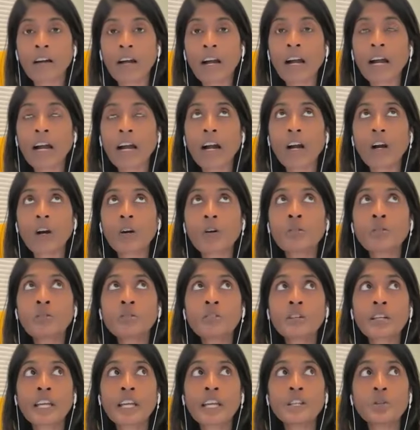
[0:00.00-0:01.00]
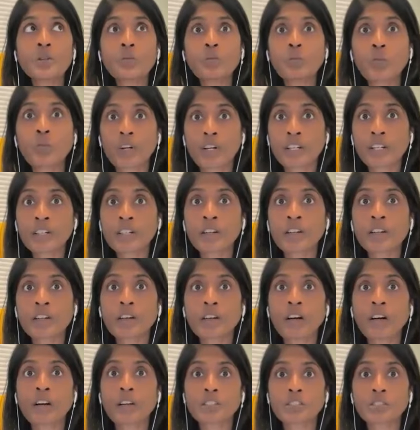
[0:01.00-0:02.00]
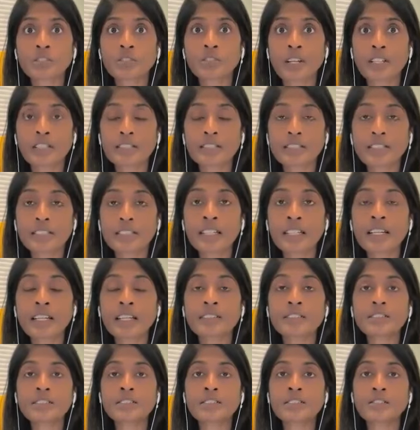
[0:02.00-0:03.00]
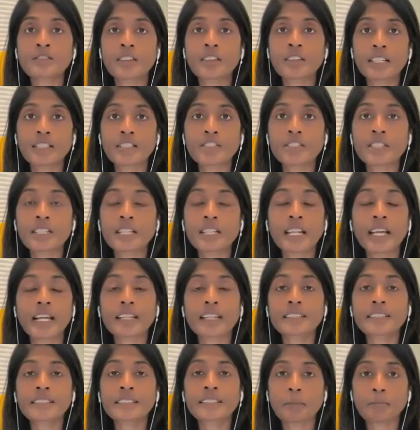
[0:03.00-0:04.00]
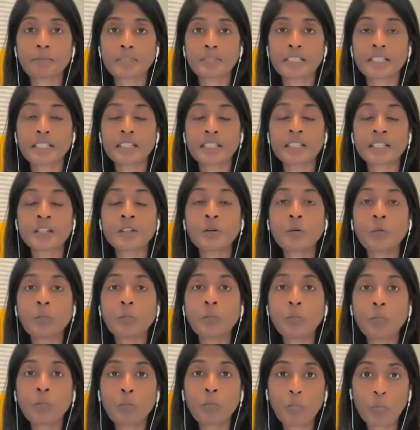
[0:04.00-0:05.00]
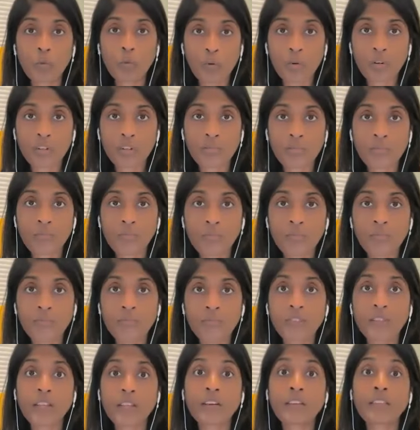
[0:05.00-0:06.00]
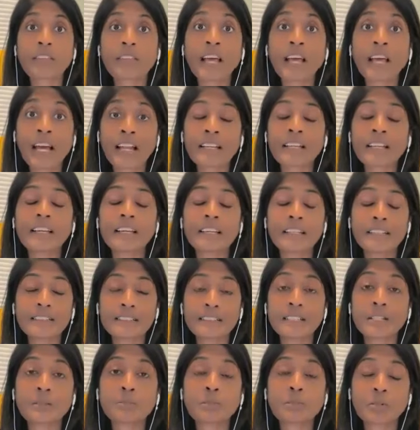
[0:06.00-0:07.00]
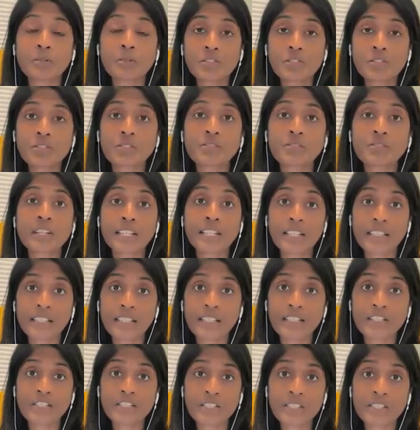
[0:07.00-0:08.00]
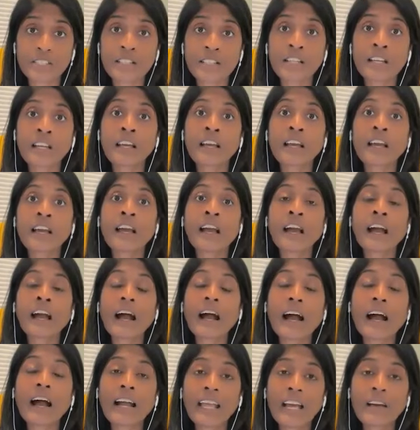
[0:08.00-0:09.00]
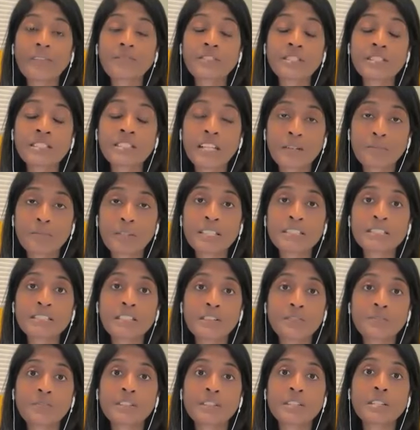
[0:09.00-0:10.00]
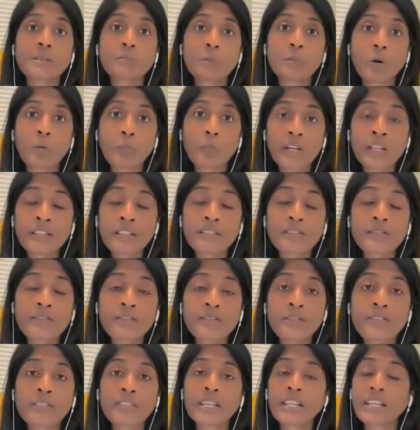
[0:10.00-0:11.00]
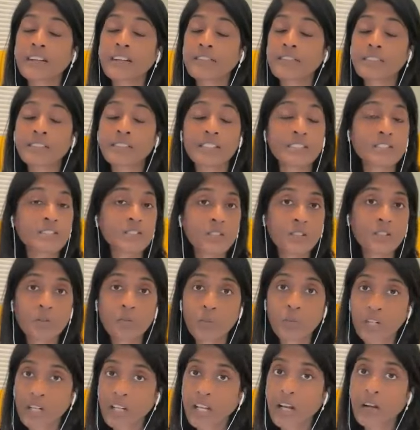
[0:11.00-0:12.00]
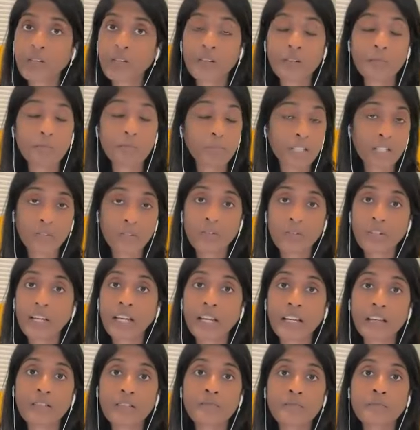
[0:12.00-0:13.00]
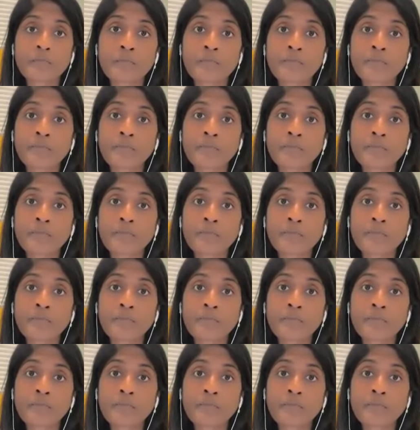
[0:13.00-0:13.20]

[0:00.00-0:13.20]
how can you work on trusting and surrendering and accepting more? That is an emotional regulation. I have to tell myself in the moment that everything is going to work out and be okay.